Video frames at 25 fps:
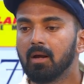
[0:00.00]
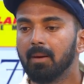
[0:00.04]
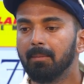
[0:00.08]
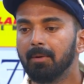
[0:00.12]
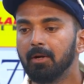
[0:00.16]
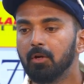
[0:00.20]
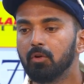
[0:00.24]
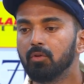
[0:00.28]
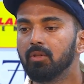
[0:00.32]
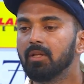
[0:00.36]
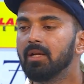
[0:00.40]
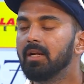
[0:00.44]

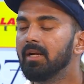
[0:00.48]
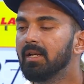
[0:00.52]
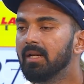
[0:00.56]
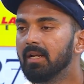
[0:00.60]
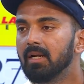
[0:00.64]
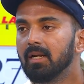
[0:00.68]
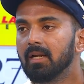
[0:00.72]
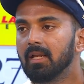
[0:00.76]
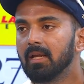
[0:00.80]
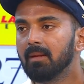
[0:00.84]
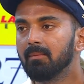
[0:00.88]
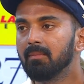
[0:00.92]
into the
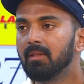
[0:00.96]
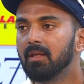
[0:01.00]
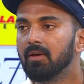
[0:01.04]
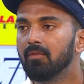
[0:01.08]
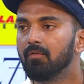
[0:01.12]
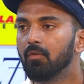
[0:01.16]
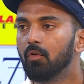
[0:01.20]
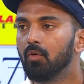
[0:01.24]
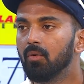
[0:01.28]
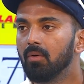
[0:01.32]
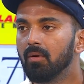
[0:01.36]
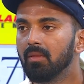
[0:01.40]
Indian team,
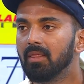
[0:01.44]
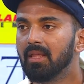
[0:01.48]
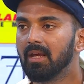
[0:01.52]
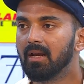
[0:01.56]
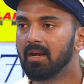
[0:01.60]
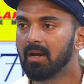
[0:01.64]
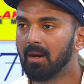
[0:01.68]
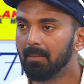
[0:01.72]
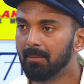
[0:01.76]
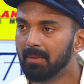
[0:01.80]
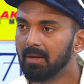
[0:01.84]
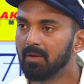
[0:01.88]
they
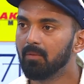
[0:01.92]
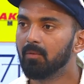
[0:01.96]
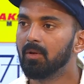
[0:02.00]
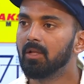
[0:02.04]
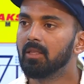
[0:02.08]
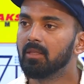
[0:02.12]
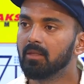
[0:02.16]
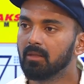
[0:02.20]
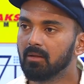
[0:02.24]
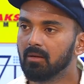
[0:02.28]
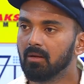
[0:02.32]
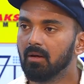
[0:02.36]
come in
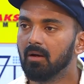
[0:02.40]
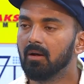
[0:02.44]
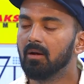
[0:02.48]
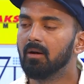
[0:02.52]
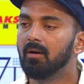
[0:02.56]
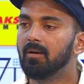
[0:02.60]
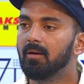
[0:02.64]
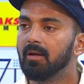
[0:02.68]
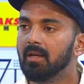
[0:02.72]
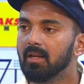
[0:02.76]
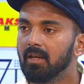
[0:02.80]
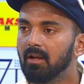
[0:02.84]
with
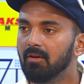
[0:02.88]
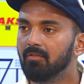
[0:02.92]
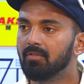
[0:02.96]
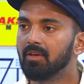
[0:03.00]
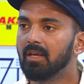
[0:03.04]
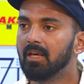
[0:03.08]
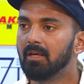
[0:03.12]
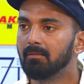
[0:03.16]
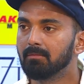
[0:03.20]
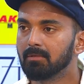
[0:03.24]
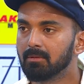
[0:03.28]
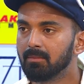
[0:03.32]
enough
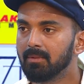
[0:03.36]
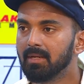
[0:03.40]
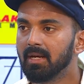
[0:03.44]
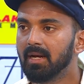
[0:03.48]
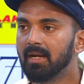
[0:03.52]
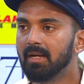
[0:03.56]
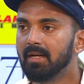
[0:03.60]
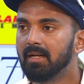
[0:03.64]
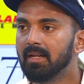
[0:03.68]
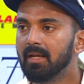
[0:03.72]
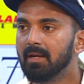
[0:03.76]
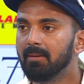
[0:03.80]
games
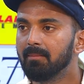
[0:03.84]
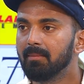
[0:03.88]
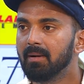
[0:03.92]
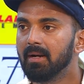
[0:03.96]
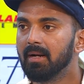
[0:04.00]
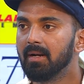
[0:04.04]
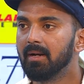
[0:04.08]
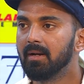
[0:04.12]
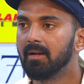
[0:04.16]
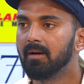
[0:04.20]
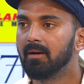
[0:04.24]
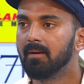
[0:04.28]
behind them,
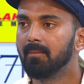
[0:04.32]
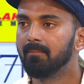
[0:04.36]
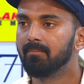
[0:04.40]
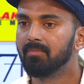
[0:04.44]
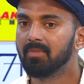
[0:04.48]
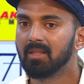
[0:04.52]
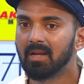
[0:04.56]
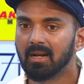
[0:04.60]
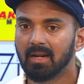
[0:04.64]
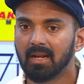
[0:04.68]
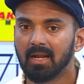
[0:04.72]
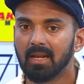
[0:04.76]
and
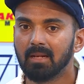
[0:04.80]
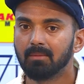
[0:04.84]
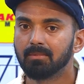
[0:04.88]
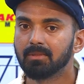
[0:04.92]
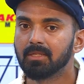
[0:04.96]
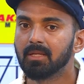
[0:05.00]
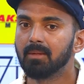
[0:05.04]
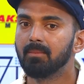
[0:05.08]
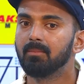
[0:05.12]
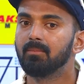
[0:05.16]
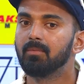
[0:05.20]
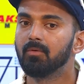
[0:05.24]
that
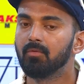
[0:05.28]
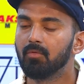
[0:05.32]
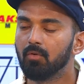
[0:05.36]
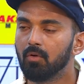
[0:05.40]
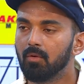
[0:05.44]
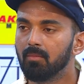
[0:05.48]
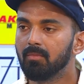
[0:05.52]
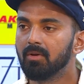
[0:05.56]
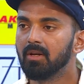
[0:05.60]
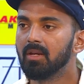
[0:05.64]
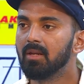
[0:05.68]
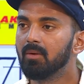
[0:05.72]
helps them
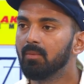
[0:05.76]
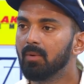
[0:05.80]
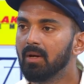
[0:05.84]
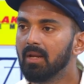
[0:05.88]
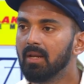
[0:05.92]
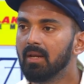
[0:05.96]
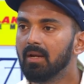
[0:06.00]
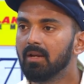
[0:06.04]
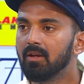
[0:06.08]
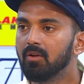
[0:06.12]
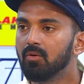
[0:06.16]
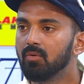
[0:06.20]
perform really
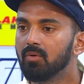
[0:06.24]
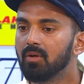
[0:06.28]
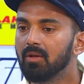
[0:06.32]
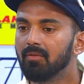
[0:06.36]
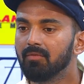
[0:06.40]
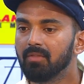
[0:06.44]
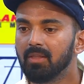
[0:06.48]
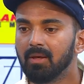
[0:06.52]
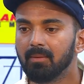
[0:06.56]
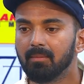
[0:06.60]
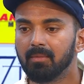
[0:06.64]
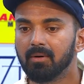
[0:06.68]
well, and you
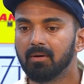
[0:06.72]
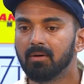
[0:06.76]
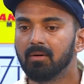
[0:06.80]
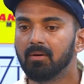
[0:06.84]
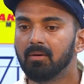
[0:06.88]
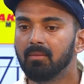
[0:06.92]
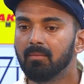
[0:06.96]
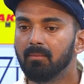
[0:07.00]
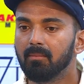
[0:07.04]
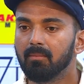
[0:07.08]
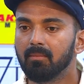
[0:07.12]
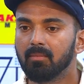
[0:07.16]
give them
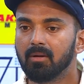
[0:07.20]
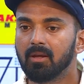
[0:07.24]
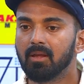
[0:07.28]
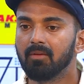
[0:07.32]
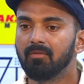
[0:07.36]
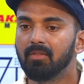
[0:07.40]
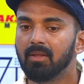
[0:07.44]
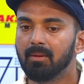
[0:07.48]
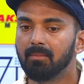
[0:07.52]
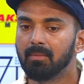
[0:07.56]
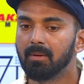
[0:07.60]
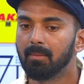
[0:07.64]

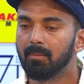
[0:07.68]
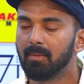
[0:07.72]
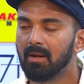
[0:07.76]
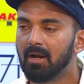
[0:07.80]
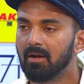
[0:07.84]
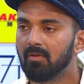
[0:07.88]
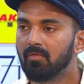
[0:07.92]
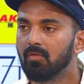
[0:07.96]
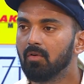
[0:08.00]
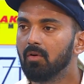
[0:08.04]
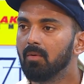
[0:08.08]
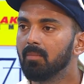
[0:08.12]
the
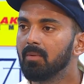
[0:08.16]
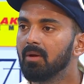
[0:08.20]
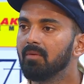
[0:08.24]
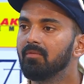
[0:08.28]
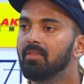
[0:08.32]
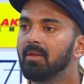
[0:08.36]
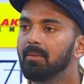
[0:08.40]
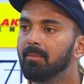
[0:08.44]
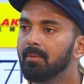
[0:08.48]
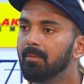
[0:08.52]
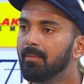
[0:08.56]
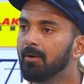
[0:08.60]
platform,
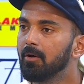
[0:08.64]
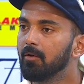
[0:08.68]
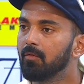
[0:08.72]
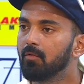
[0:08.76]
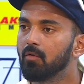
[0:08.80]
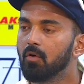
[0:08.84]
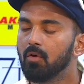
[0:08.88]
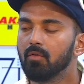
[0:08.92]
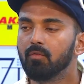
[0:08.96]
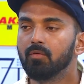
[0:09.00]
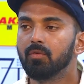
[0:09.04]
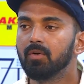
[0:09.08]
give them a bit
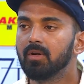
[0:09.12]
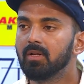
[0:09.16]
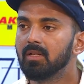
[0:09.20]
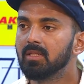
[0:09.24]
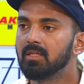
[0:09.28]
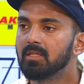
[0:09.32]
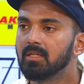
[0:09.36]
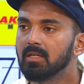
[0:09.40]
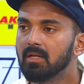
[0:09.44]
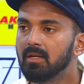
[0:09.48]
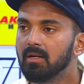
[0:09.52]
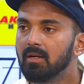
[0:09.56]
of
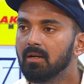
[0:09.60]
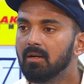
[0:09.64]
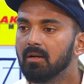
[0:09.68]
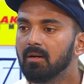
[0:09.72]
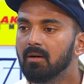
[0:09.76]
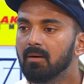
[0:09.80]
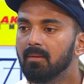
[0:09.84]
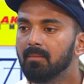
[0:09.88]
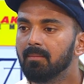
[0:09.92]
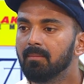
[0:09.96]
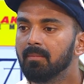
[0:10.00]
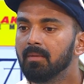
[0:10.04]
confidence, and
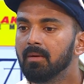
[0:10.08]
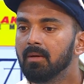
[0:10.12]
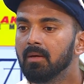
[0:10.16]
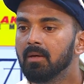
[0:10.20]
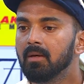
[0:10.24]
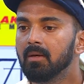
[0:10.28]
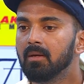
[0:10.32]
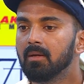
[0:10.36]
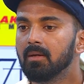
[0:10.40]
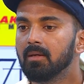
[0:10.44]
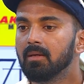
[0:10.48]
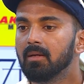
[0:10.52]

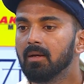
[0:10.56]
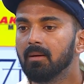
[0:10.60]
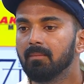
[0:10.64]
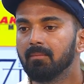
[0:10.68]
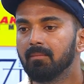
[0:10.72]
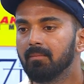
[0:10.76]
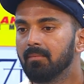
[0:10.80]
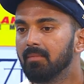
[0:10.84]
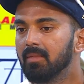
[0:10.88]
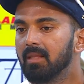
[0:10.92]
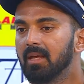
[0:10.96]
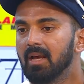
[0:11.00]

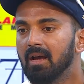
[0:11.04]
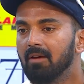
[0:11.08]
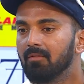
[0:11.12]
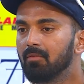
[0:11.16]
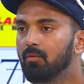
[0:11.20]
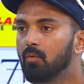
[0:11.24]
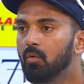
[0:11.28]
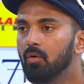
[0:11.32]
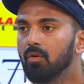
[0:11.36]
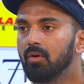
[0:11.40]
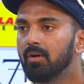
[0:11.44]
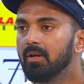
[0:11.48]
they
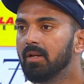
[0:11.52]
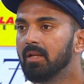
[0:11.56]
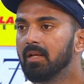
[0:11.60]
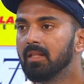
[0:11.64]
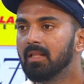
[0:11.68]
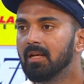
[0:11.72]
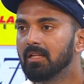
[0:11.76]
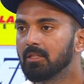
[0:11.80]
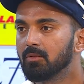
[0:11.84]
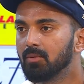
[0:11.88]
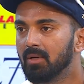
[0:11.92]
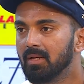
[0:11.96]
have quality,
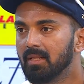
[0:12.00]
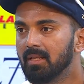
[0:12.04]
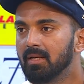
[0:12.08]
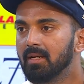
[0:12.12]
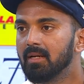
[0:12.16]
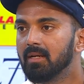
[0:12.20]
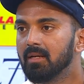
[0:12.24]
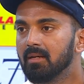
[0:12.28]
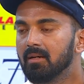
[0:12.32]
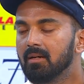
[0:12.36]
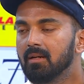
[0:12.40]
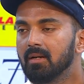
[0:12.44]
that's why
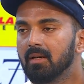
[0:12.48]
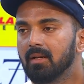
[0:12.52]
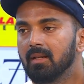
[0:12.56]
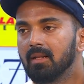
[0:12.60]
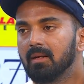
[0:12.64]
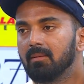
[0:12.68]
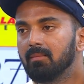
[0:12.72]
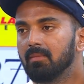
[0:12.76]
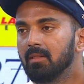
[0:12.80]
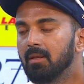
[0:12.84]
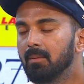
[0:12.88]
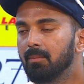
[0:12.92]
they're here, and
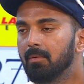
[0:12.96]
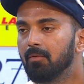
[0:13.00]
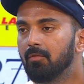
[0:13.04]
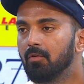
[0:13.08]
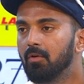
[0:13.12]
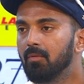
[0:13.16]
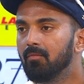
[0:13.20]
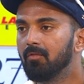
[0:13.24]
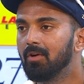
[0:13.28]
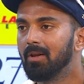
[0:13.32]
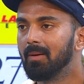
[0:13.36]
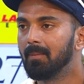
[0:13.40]
they
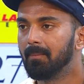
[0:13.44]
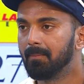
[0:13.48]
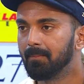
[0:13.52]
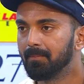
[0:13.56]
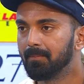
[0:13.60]
perform well.